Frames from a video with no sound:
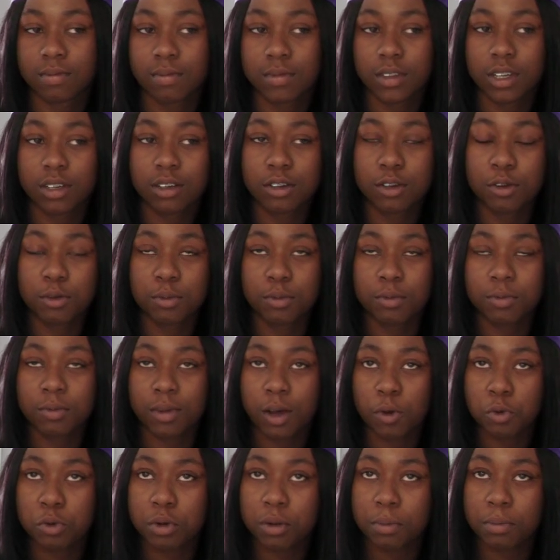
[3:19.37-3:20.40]
Um,
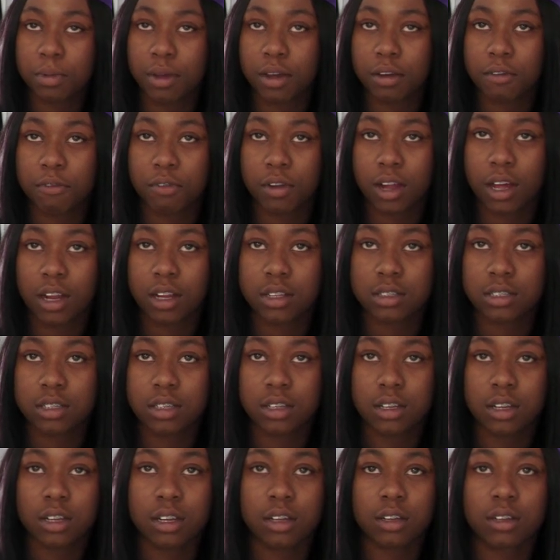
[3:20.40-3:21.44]
I want to be a flight
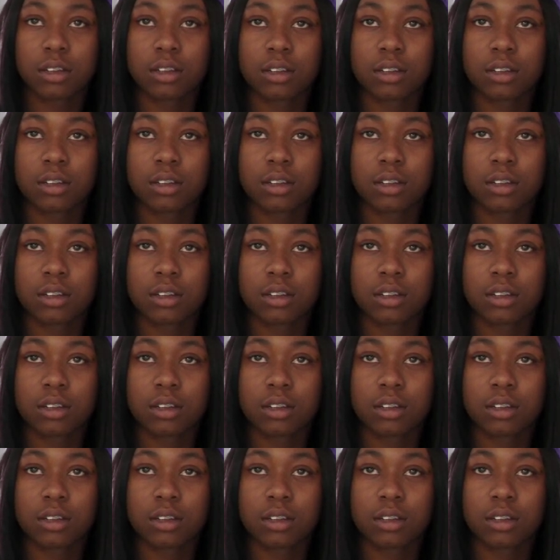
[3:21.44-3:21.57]
attendant.